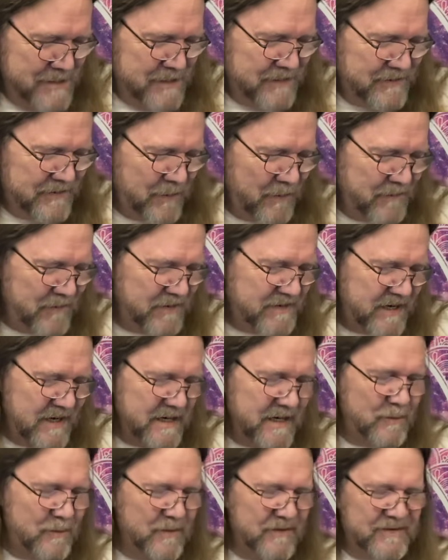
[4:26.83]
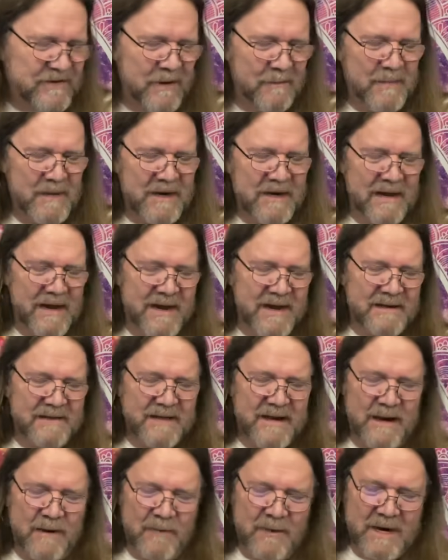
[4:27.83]
So if you're dealing with somebody like
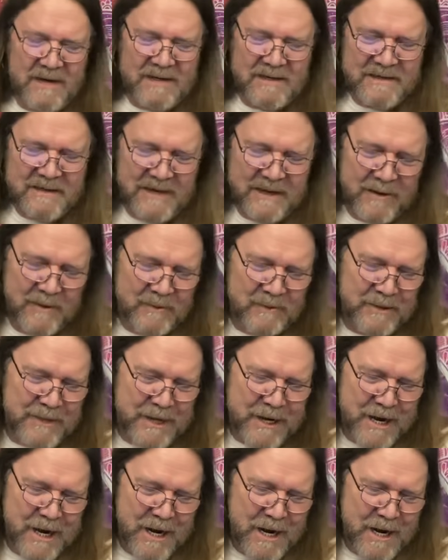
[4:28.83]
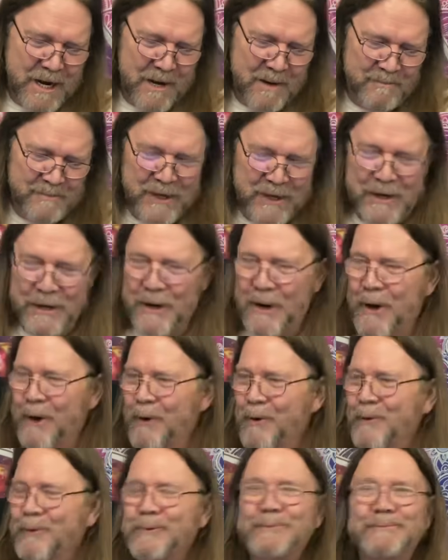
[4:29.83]
that right now, um, you
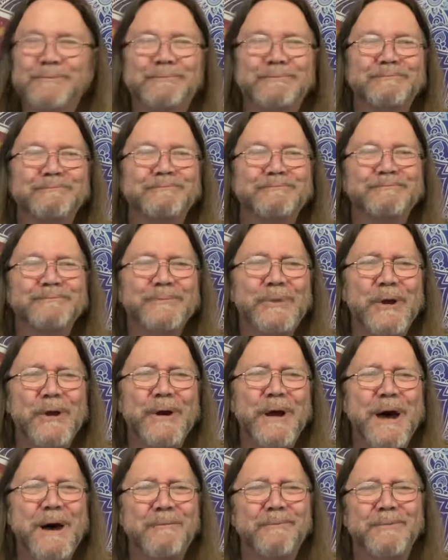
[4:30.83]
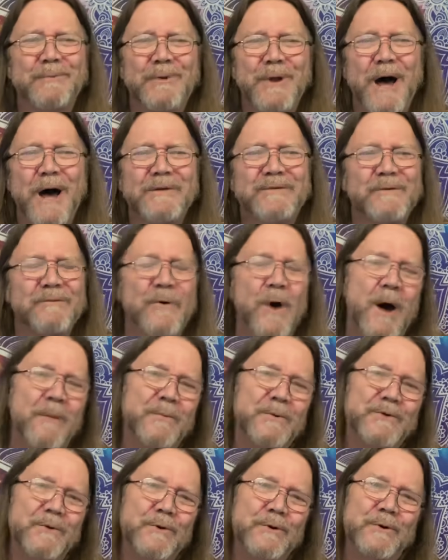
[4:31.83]
know, you're going to have lots of
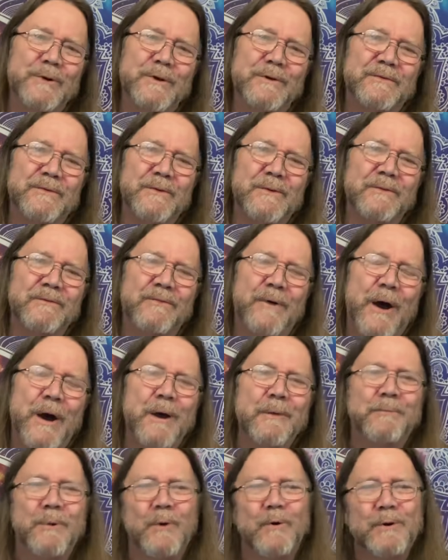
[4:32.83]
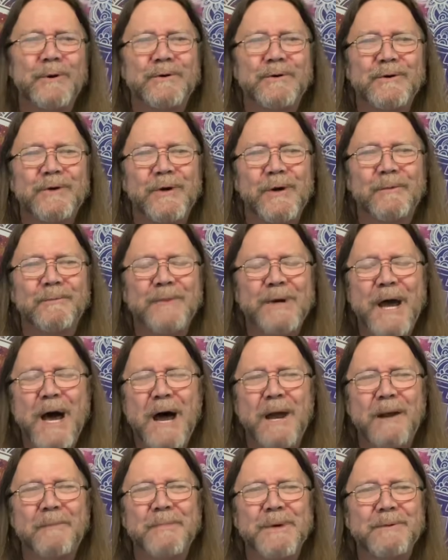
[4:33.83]
opportunities for the fire pony to come
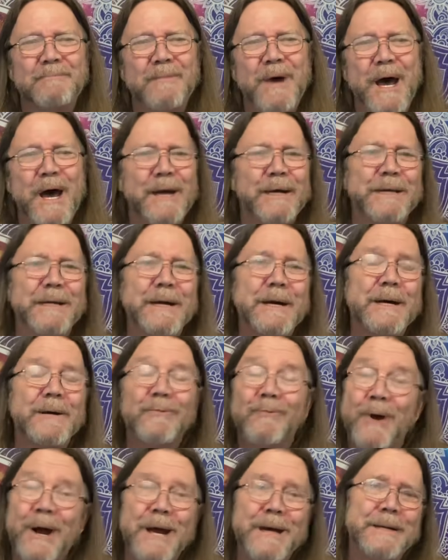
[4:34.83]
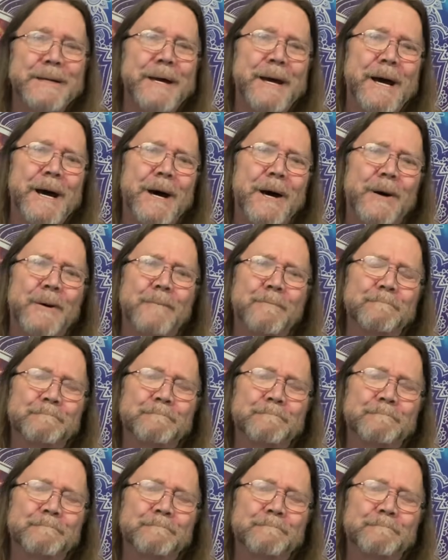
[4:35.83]
galloping back in right now.